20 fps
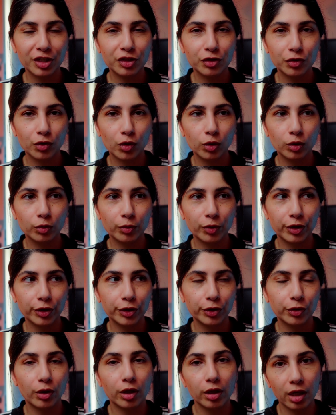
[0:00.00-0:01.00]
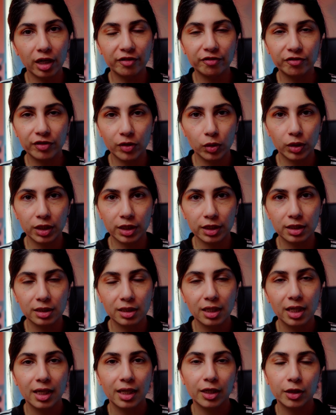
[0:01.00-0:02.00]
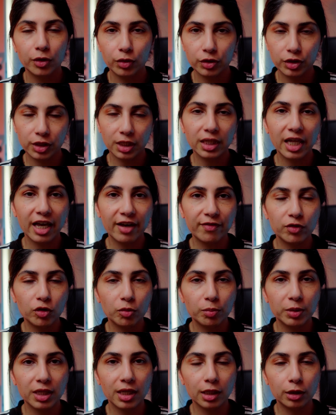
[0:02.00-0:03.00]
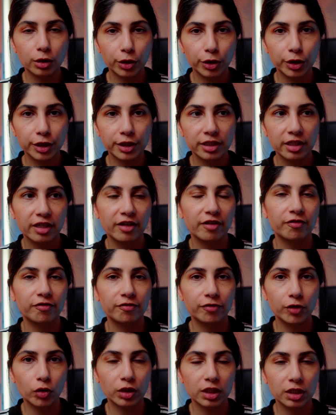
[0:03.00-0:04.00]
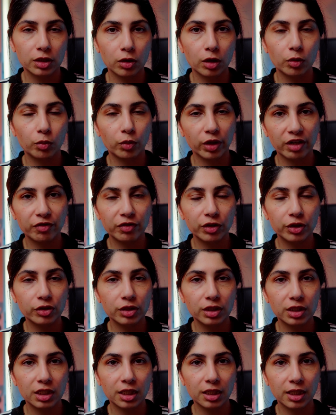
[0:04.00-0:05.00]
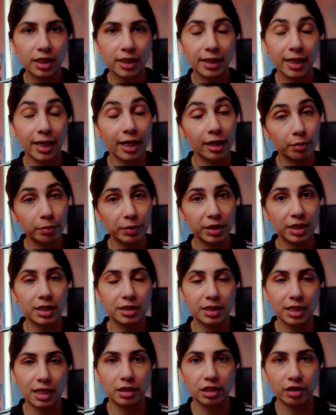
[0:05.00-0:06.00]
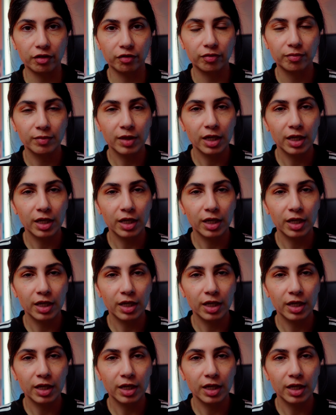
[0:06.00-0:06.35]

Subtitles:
stroll where you are unfocused. You still have to be alert, focused on whatever you're seeking, and be attentive.